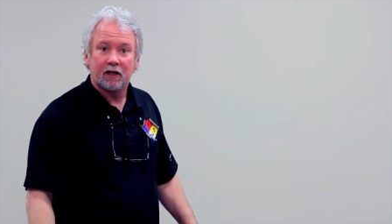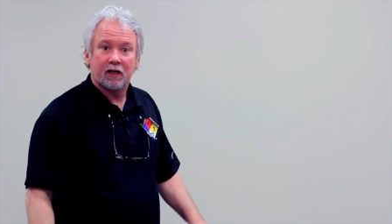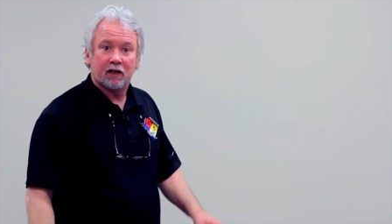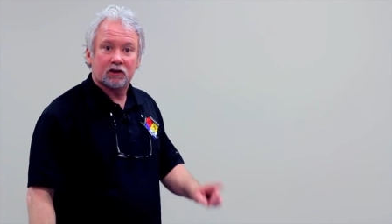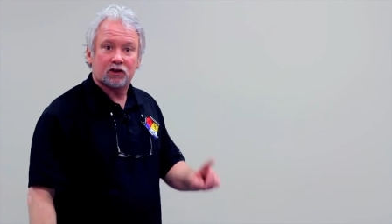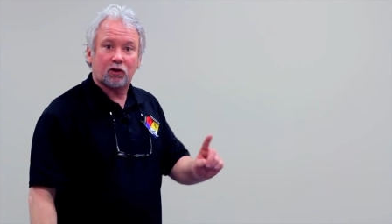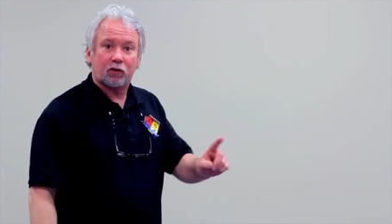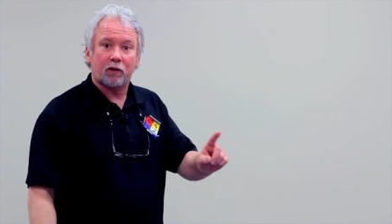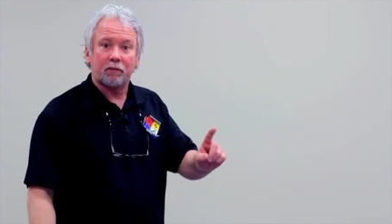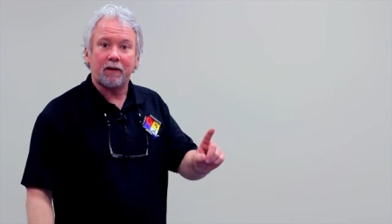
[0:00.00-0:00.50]

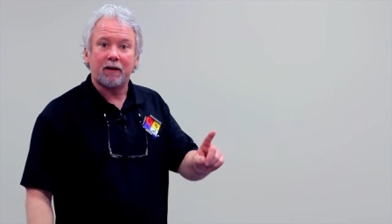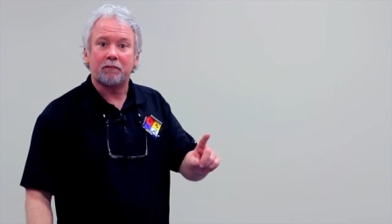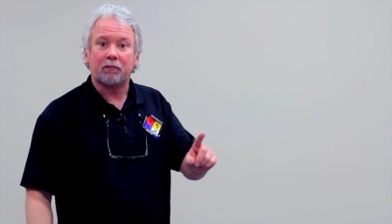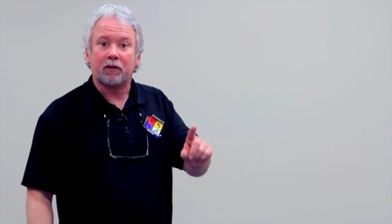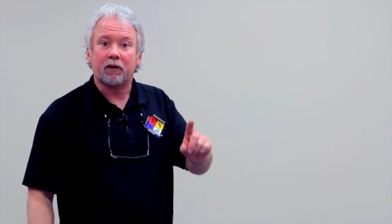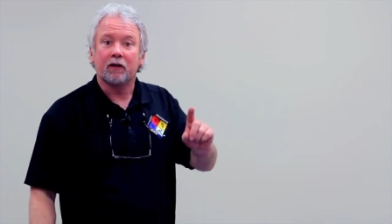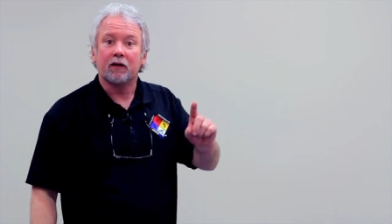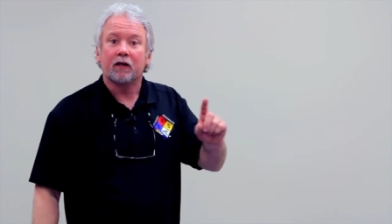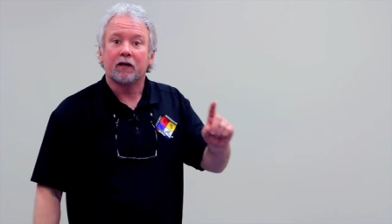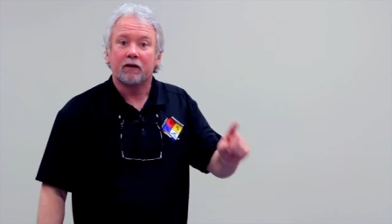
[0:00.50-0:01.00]
So
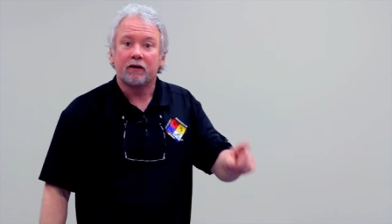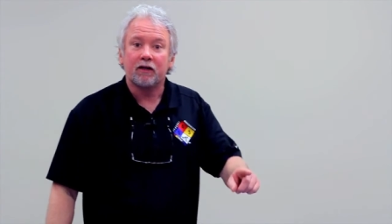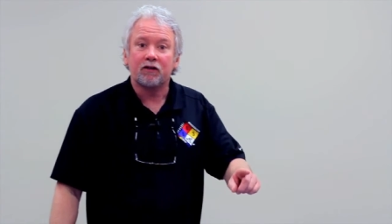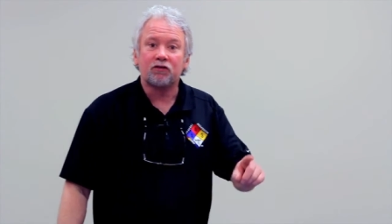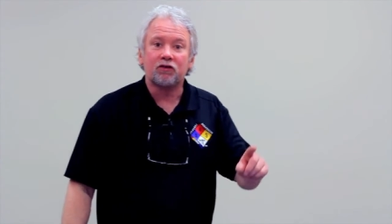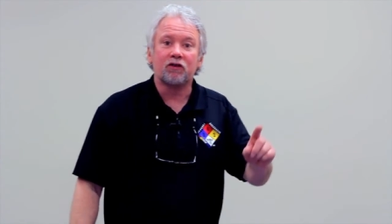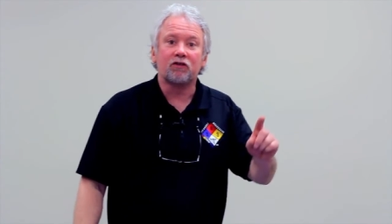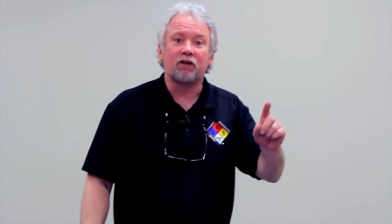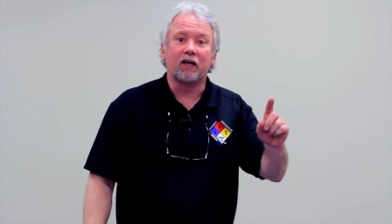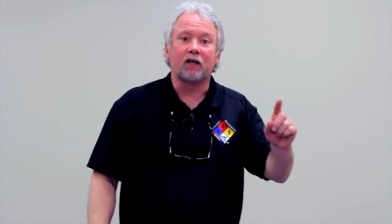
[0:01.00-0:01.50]
remember,
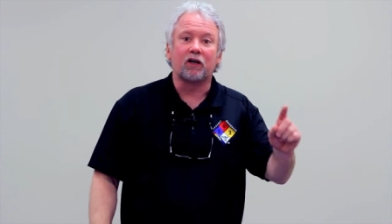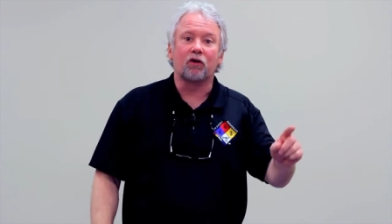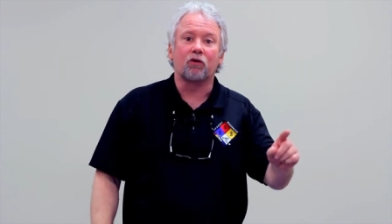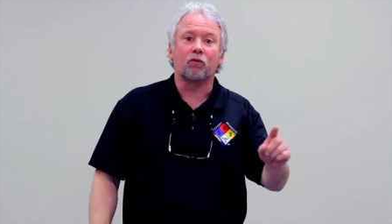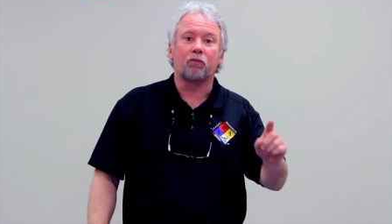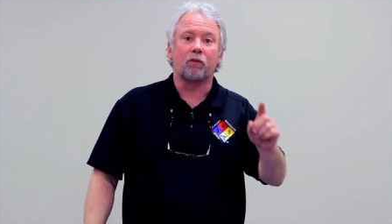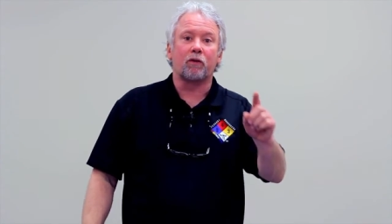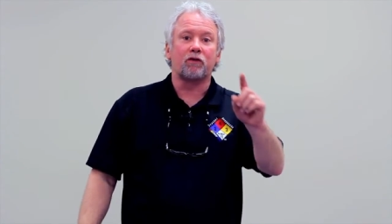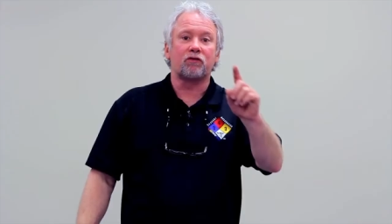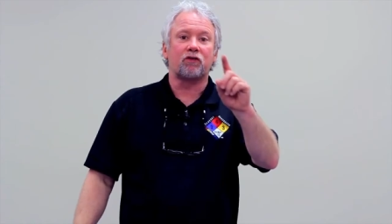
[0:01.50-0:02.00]
this is a,
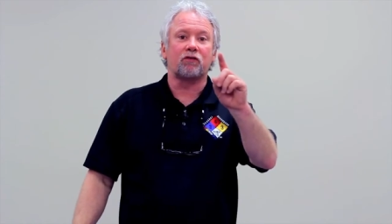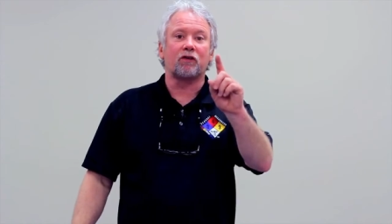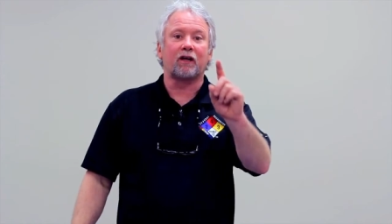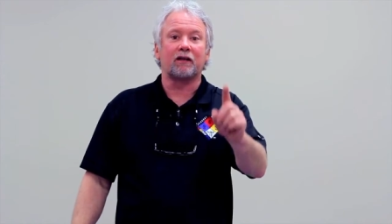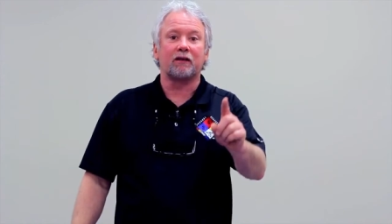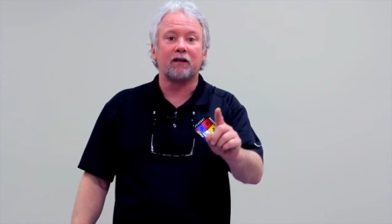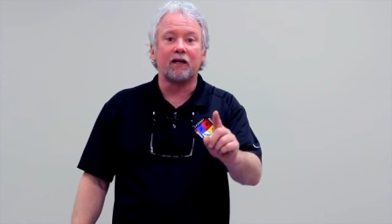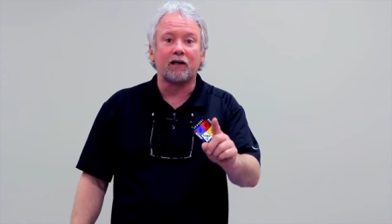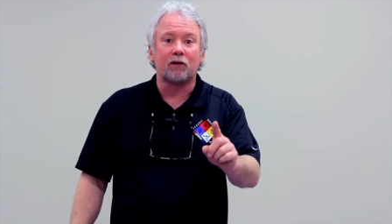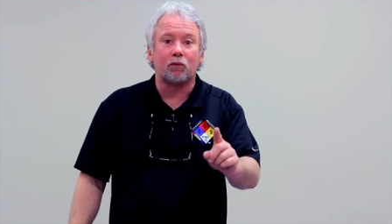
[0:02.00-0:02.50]
this is a
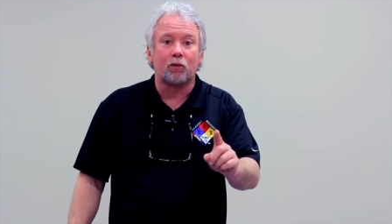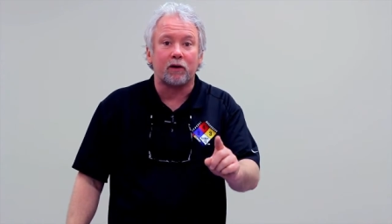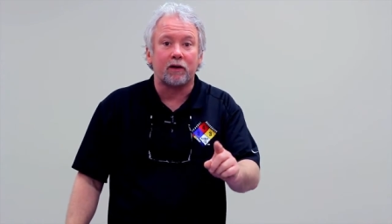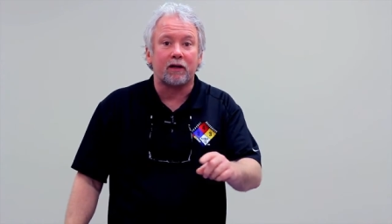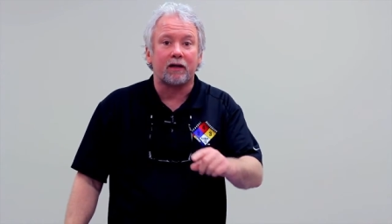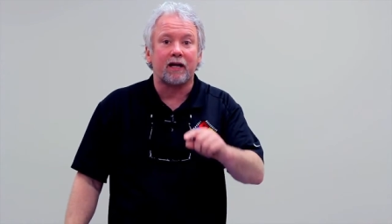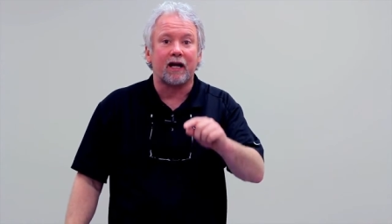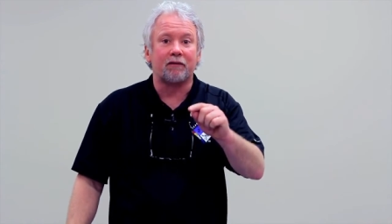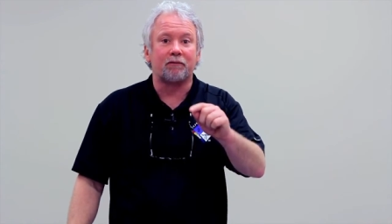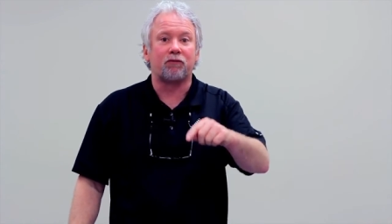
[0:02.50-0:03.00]

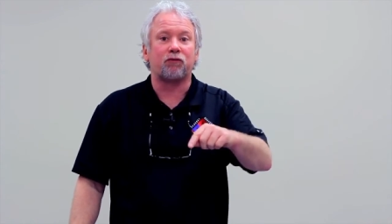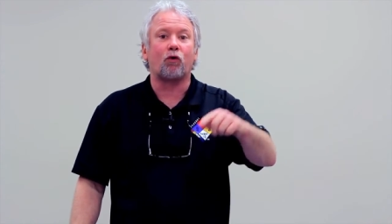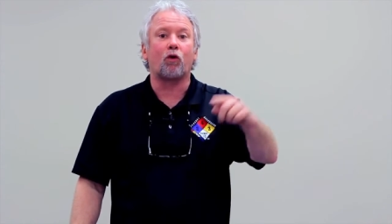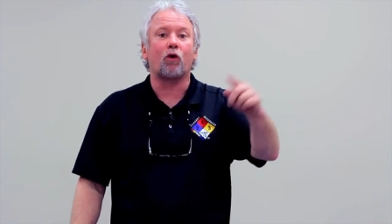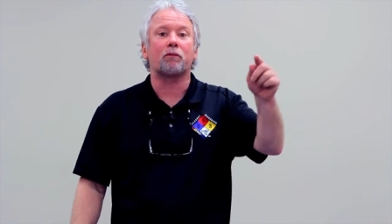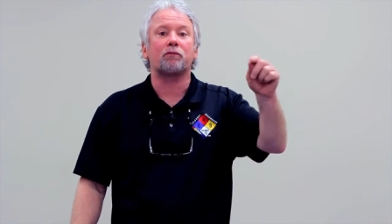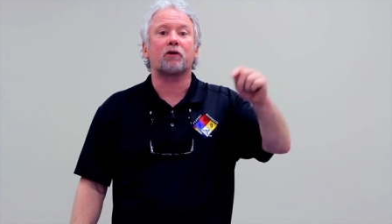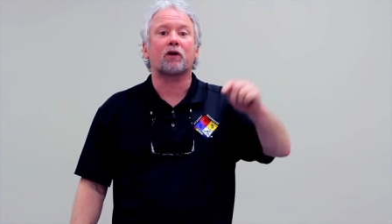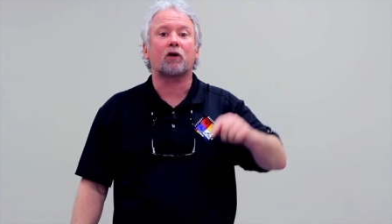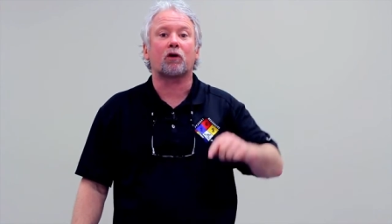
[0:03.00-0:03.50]
liquid that
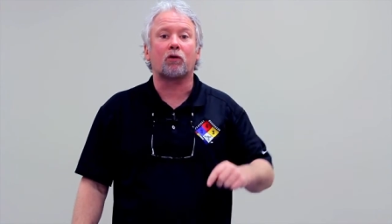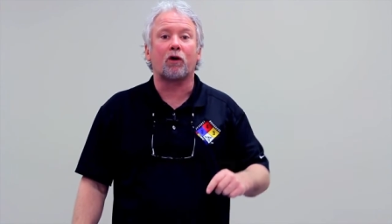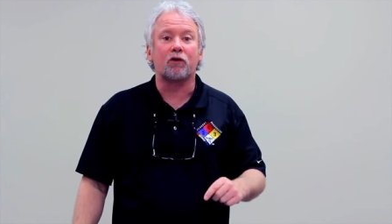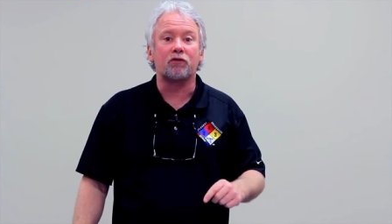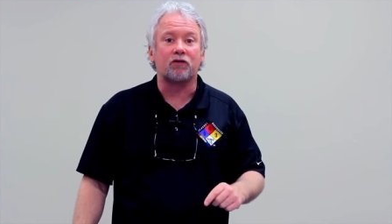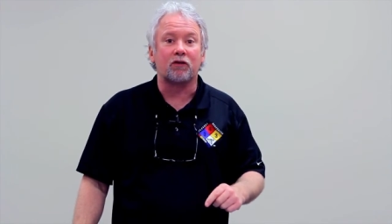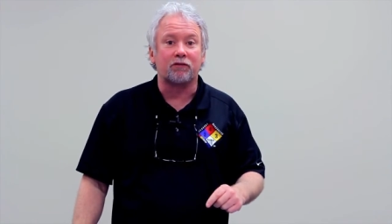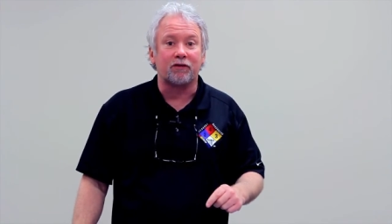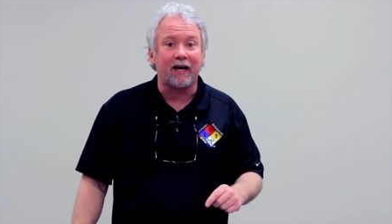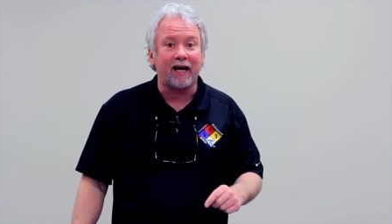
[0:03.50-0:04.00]
forms a
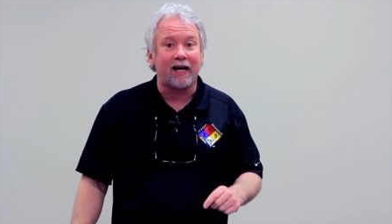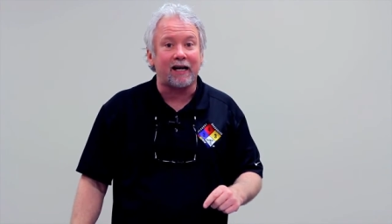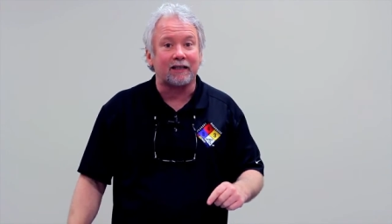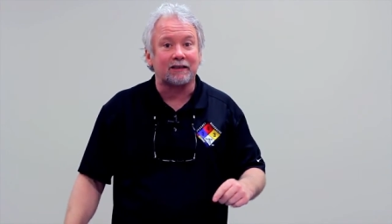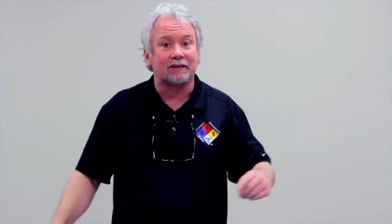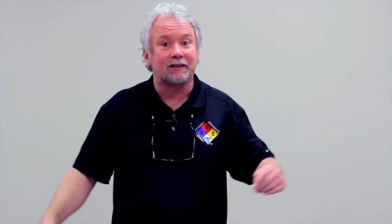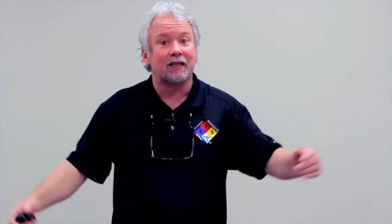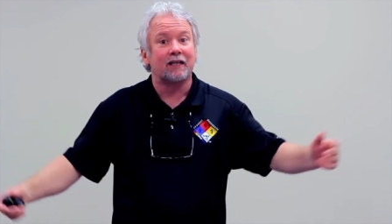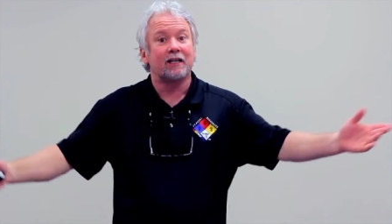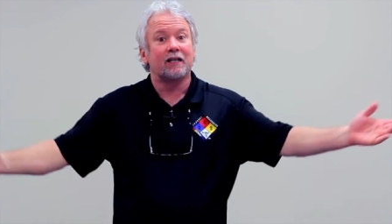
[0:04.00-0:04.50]
corrosive
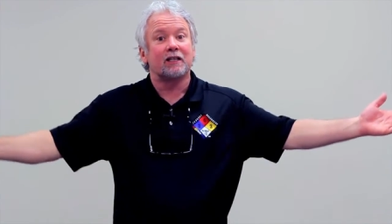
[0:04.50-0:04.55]
gas.